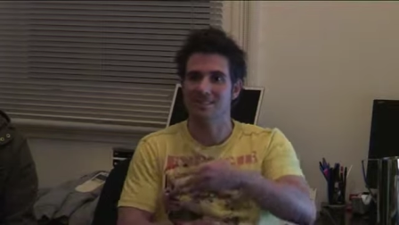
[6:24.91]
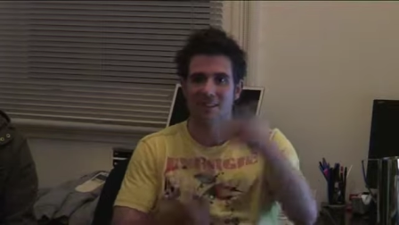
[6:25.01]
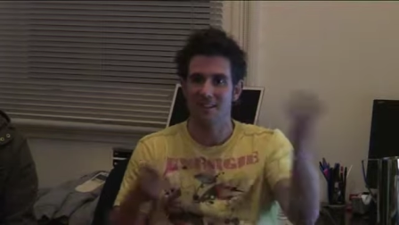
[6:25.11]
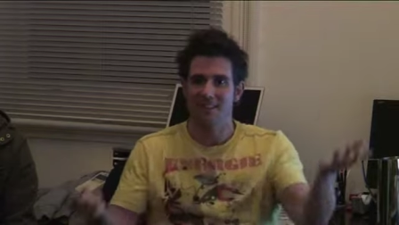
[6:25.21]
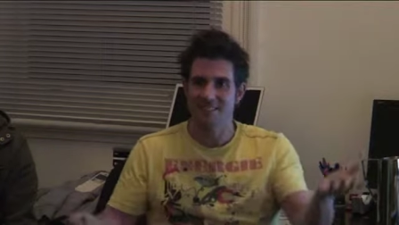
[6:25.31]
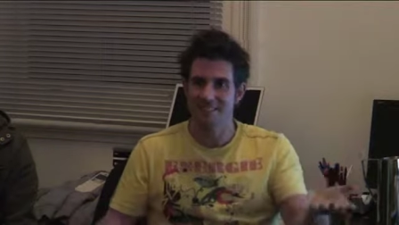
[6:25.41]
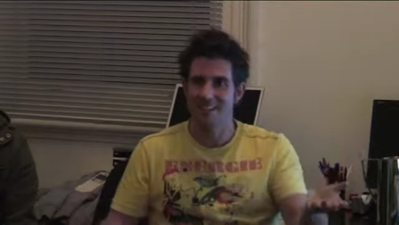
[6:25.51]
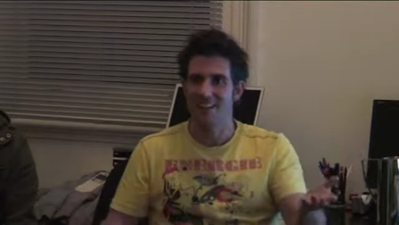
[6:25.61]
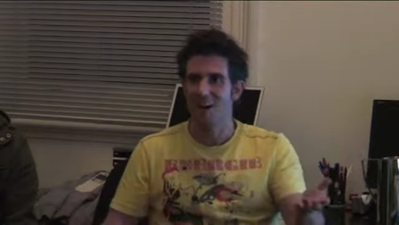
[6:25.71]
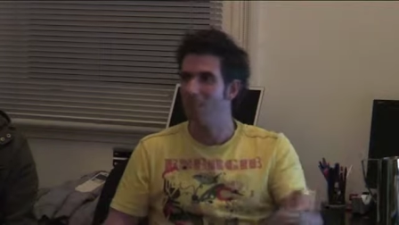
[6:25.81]
So it's
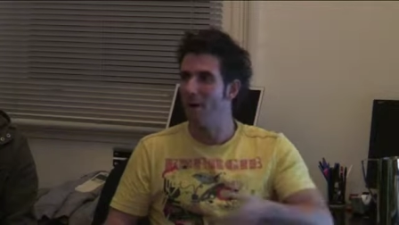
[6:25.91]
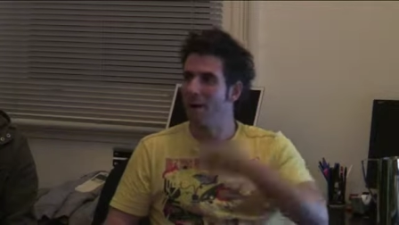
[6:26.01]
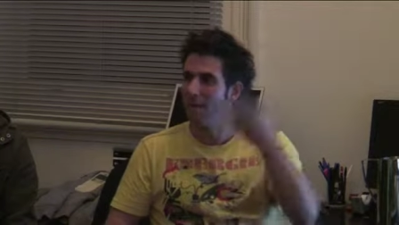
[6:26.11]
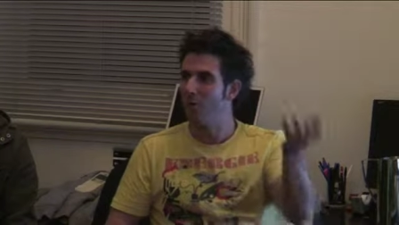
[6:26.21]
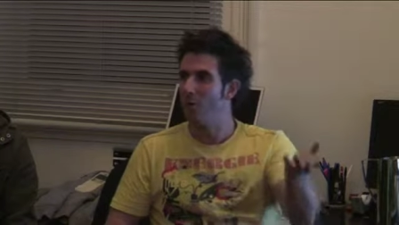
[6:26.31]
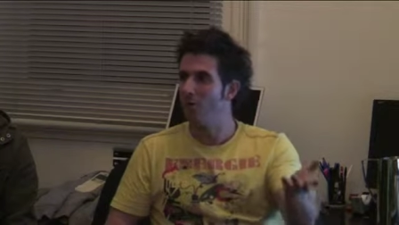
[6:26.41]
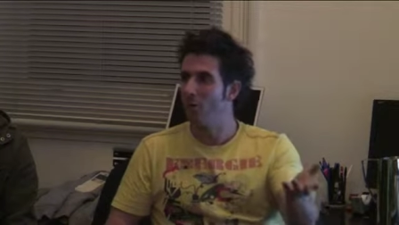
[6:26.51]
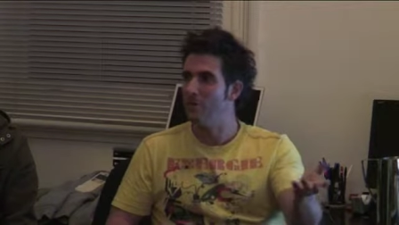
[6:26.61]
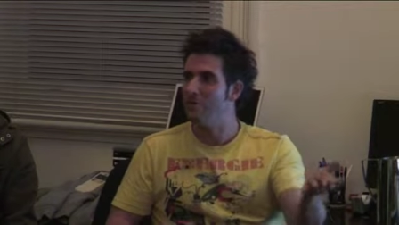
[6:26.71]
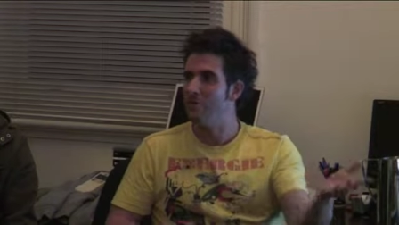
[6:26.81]
a bug you've got to
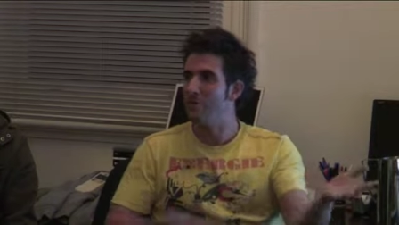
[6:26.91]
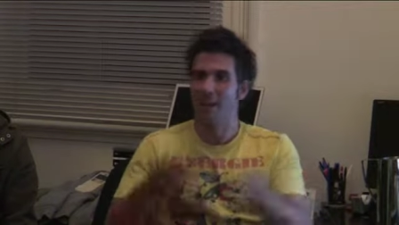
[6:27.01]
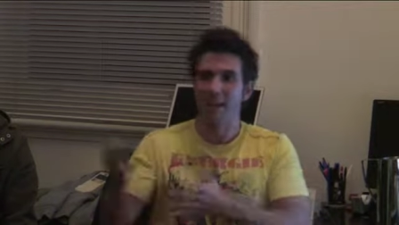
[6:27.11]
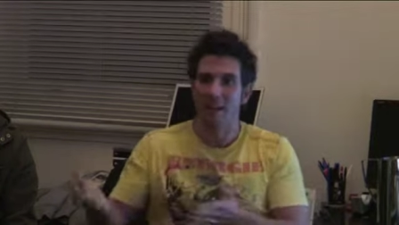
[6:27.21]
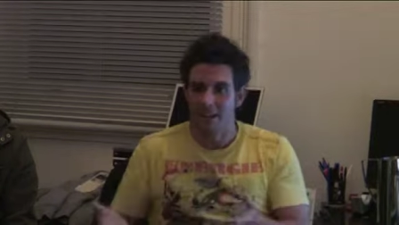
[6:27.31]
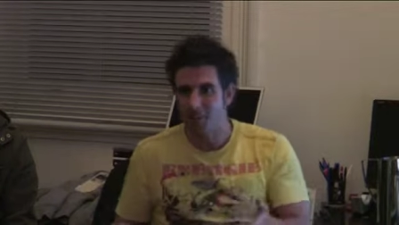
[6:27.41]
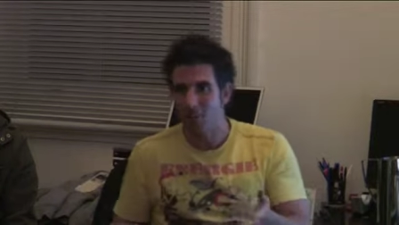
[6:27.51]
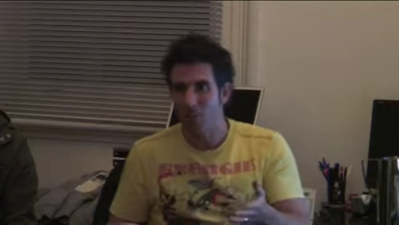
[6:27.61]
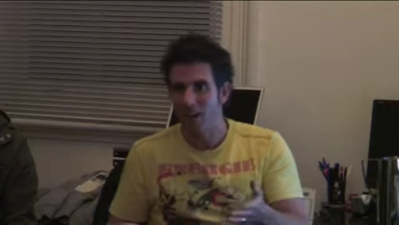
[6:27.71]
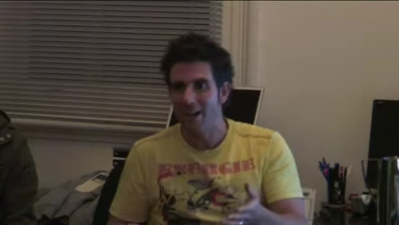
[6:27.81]
avoid, so you've got to edit a
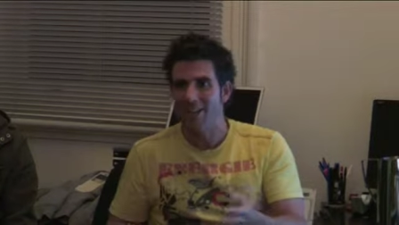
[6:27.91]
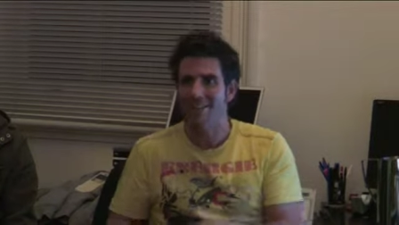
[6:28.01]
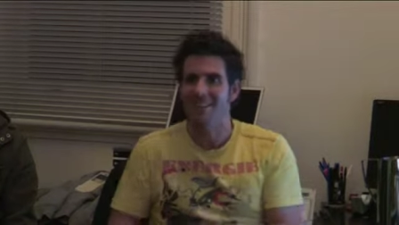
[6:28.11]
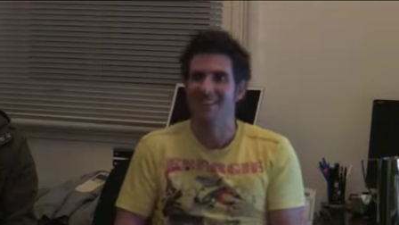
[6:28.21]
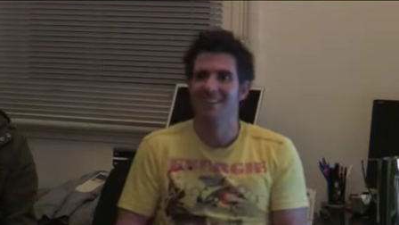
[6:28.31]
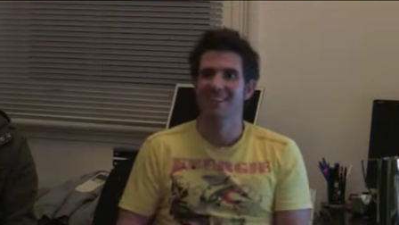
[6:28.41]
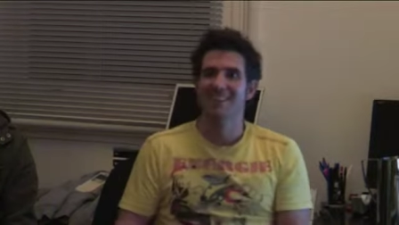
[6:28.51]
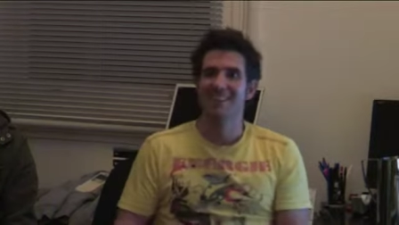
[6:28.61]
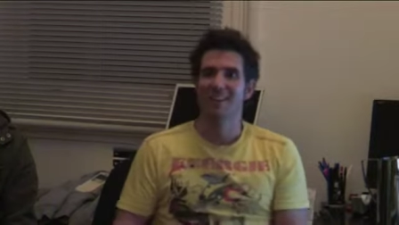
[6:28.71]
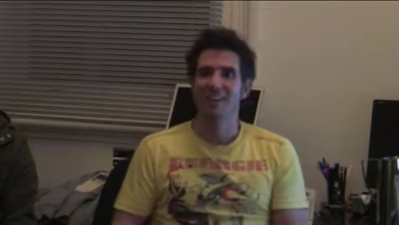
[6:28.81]
different way, and
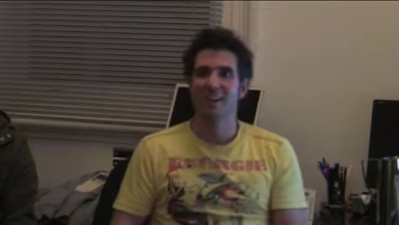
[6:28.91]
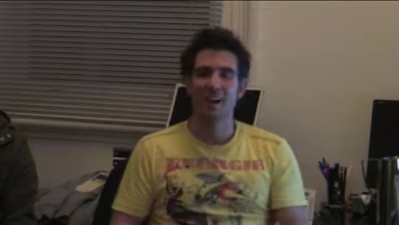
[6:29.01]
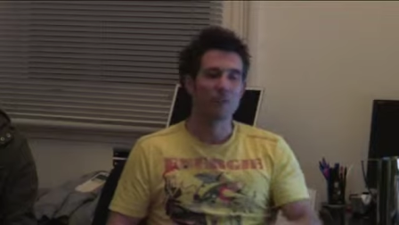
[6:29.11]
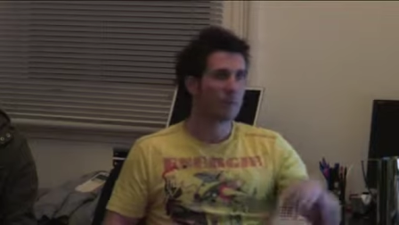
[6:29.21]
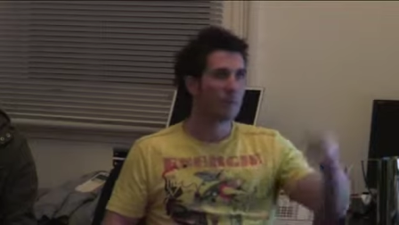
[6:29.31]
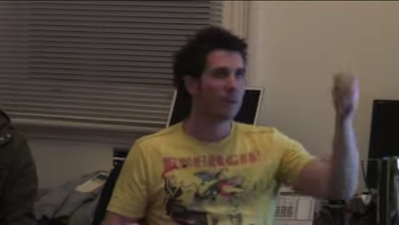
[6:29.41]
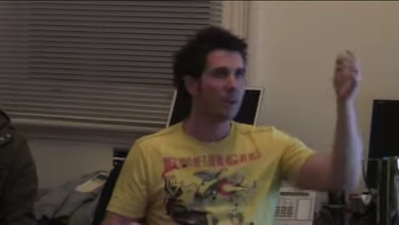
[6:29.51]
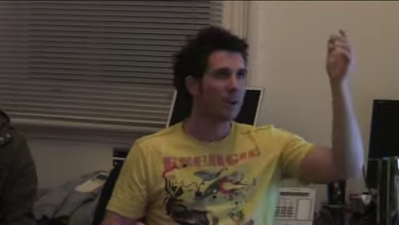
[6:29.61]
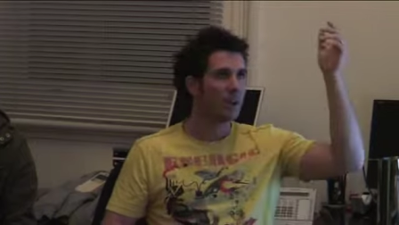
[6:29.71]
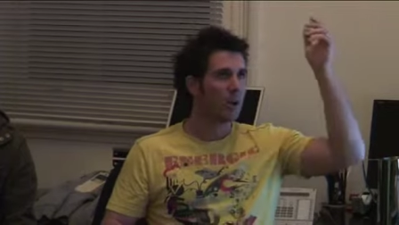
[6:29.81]
you know, you can't drop
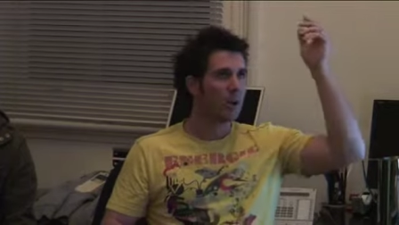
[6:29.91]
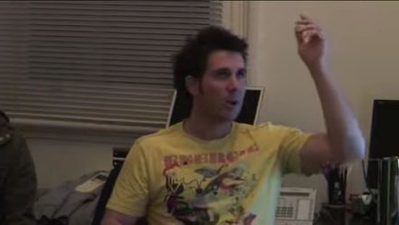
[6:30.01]
a